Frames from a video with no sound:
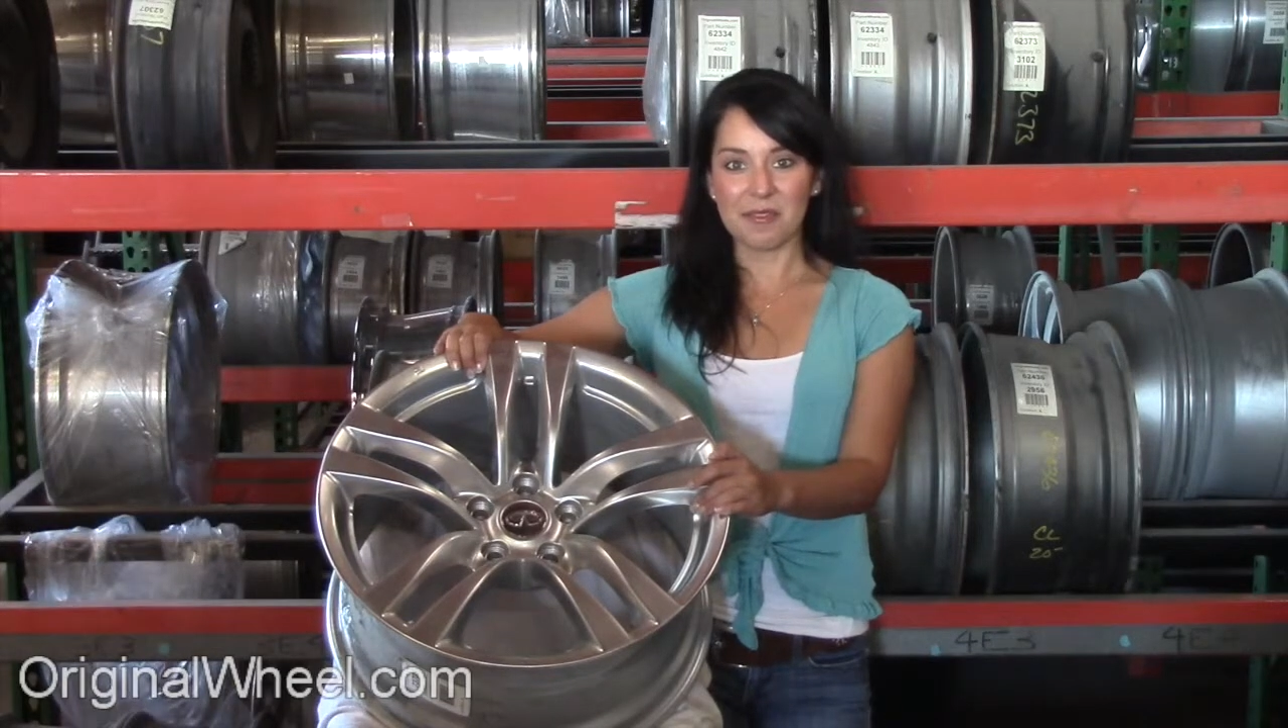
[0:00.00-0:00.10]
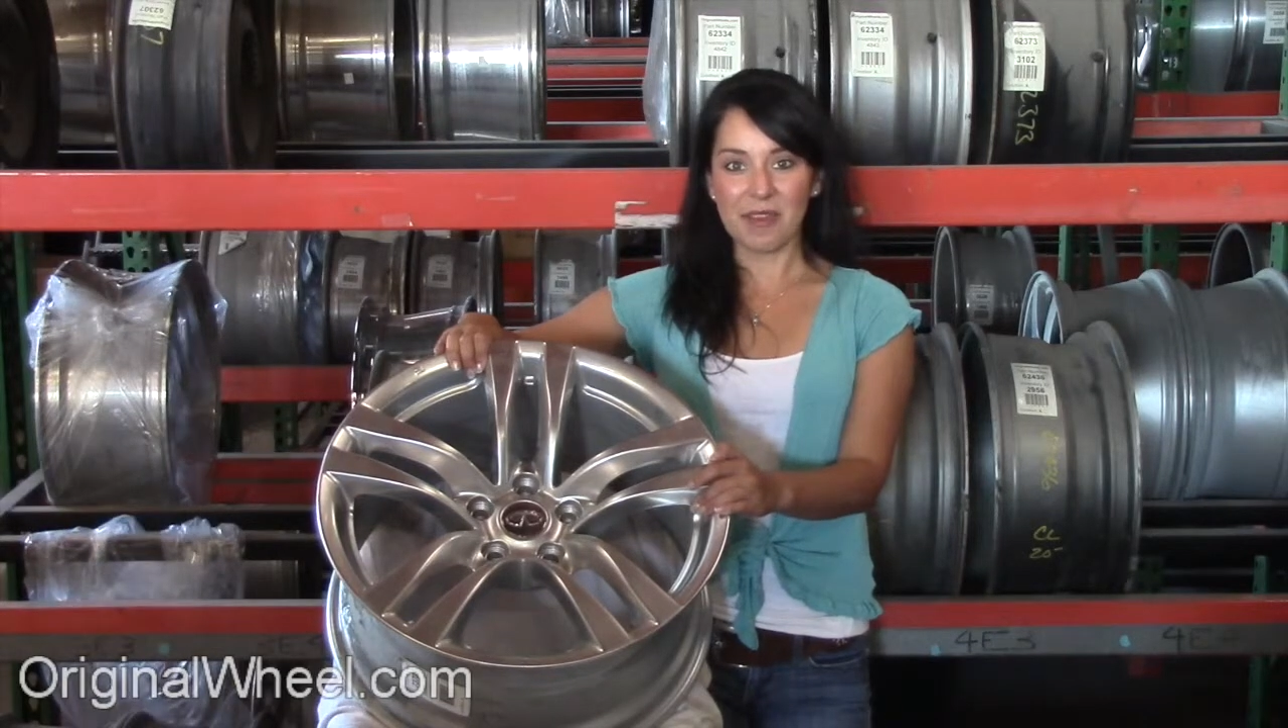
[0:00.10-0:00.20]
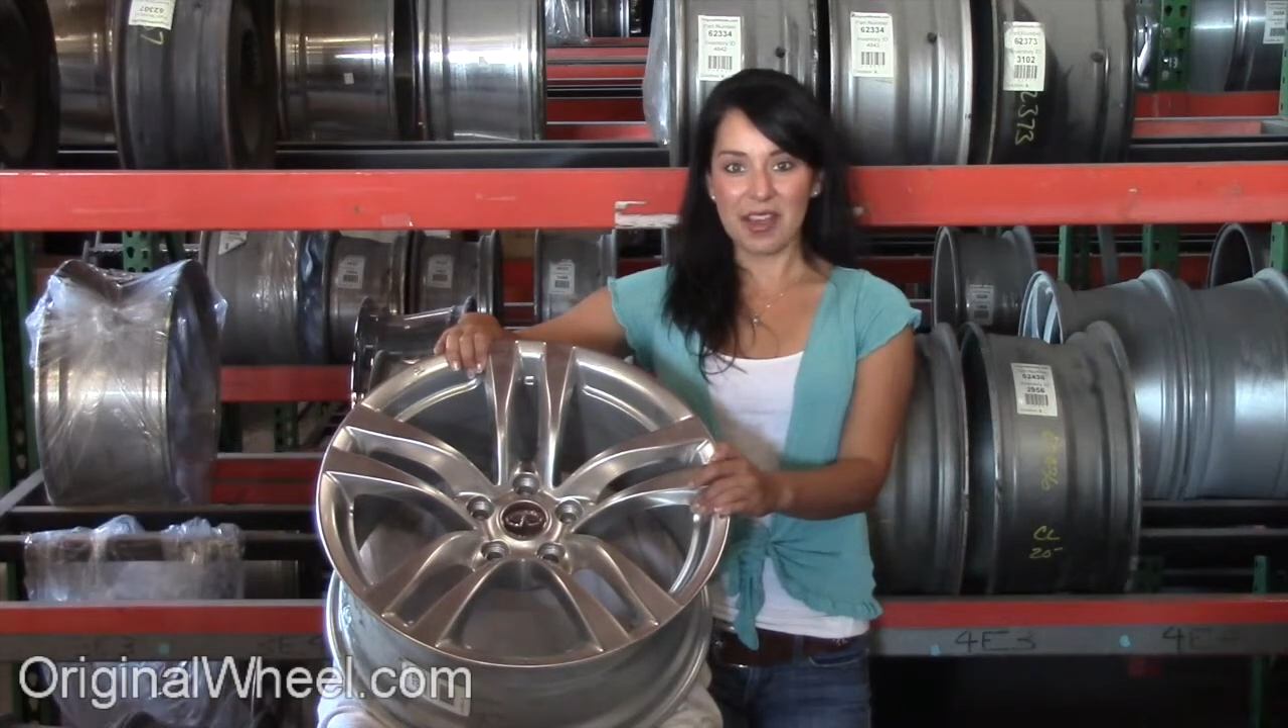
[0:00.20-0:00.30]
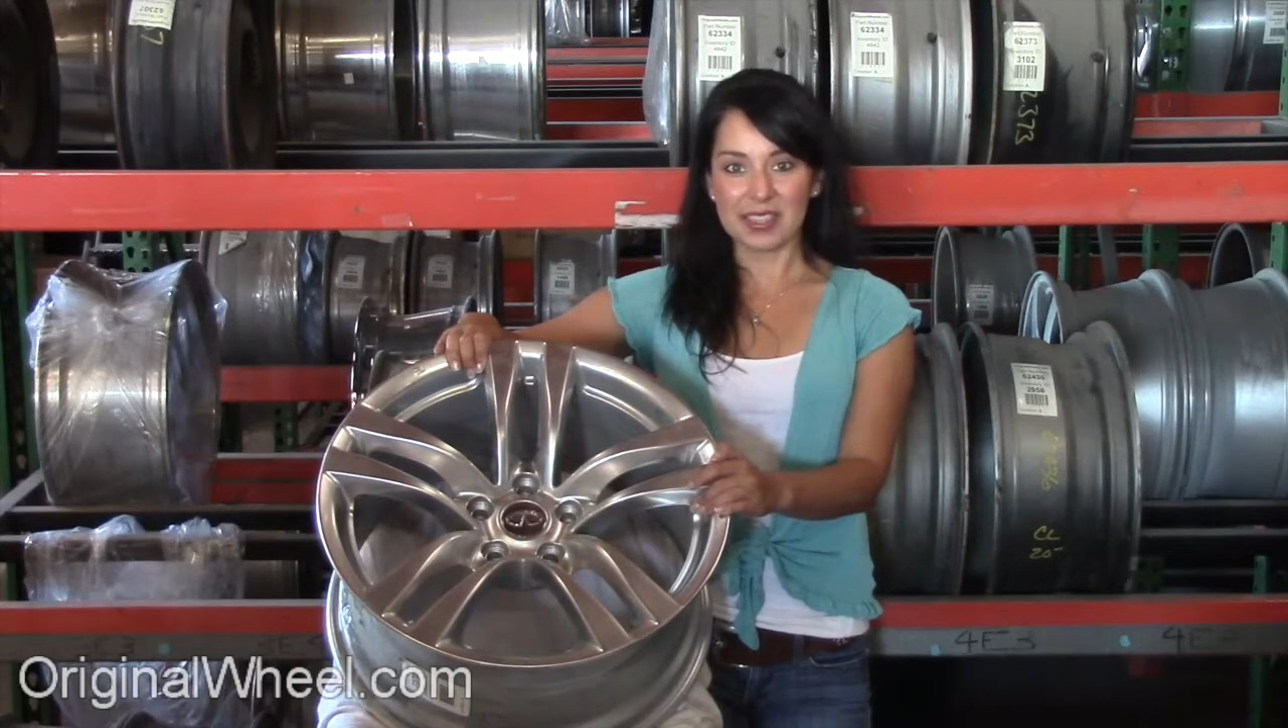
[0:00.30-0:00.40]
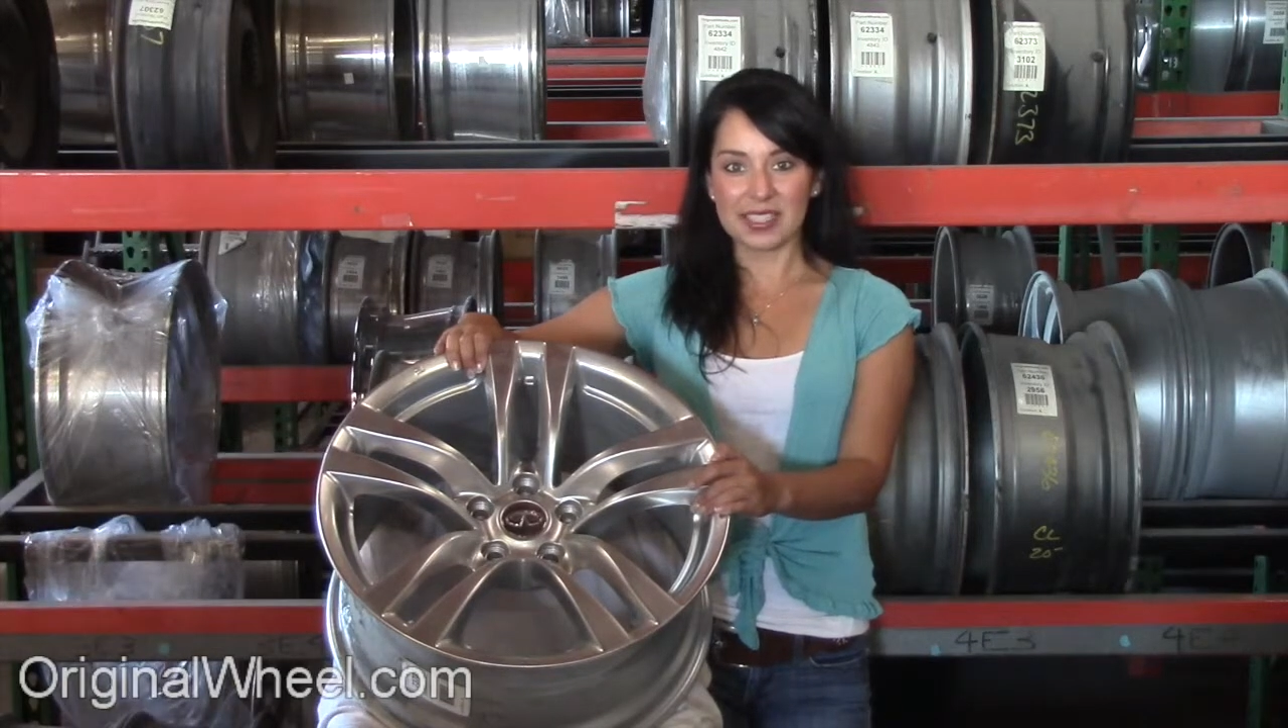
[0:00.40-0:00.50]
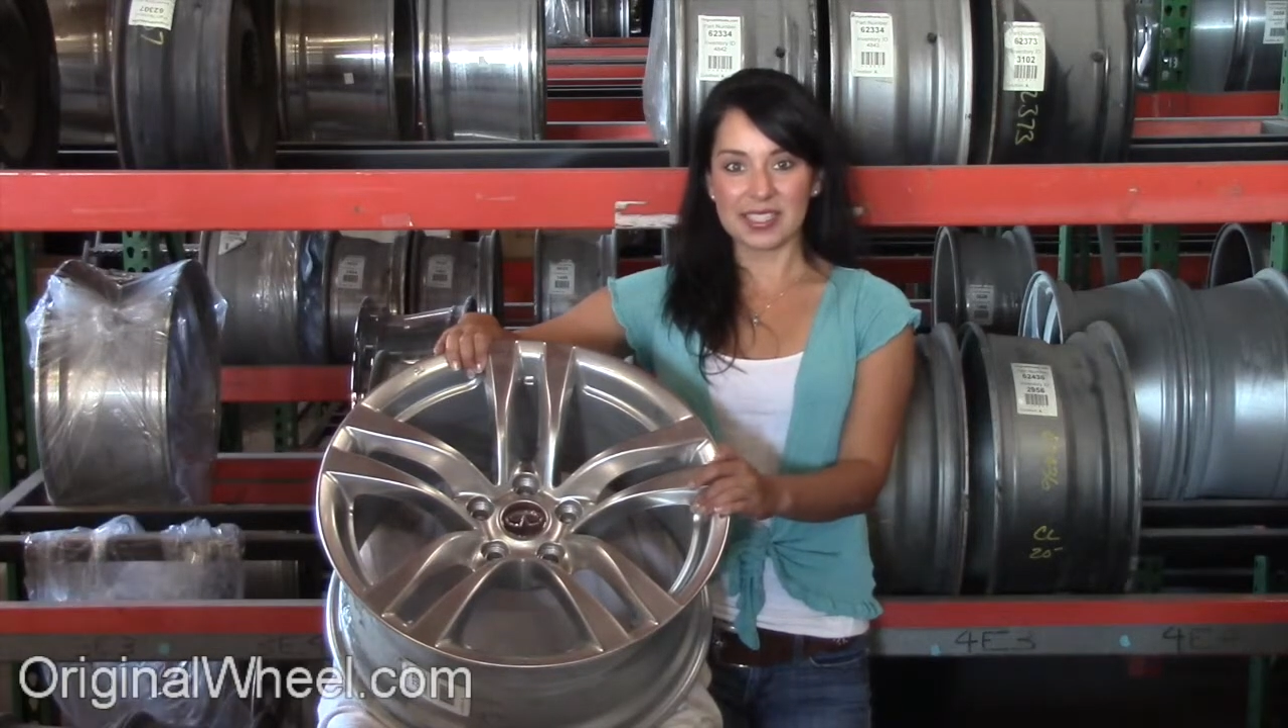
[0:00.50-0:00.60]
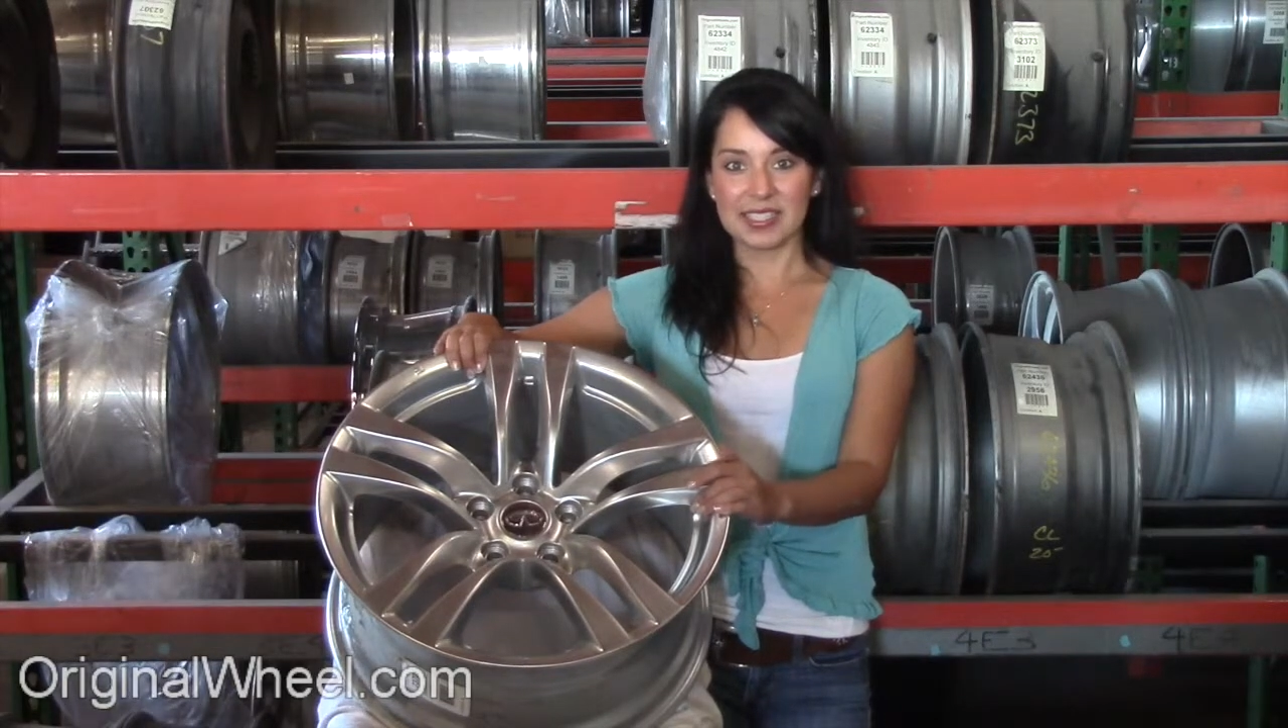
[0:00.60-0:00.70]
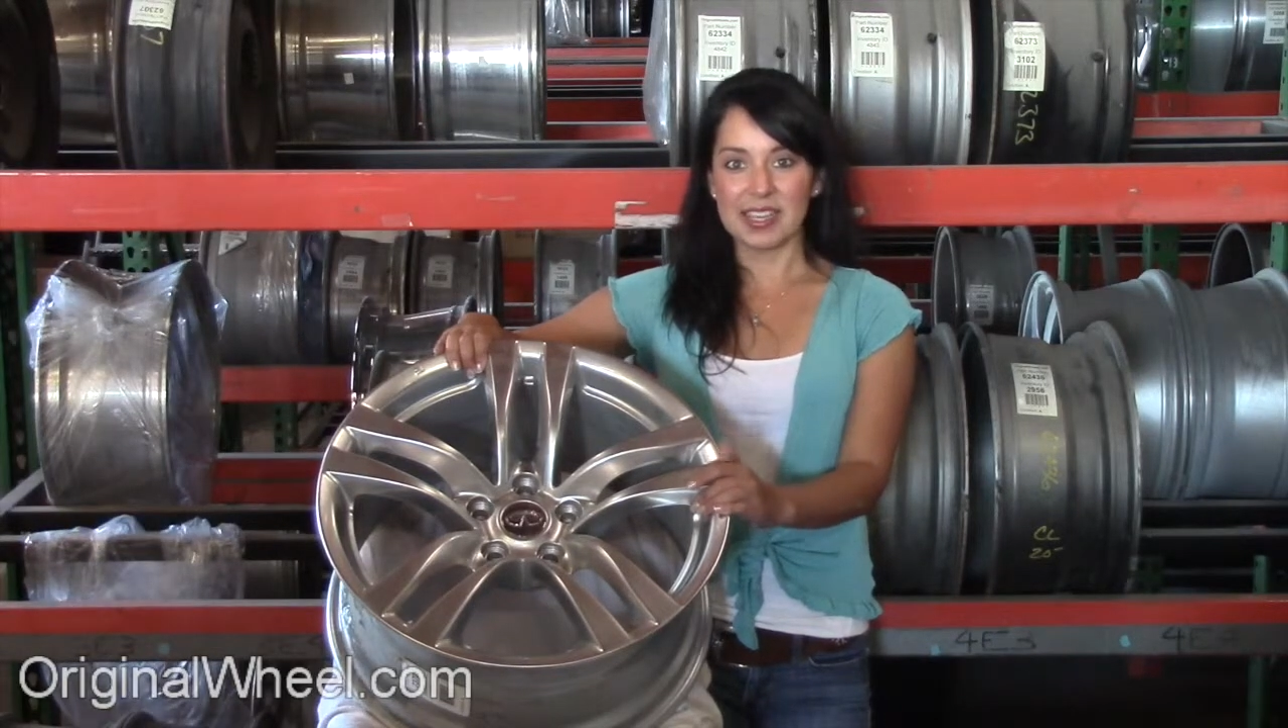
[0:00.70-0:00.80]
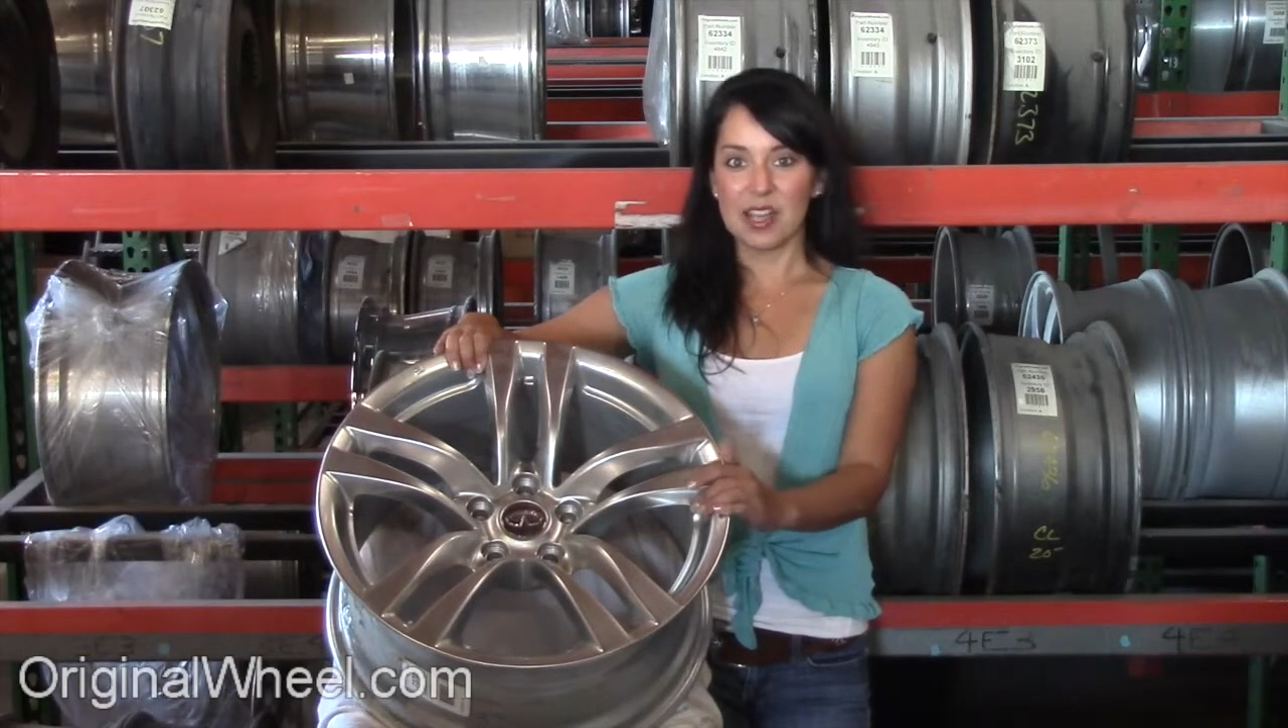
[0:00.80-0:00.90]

FX.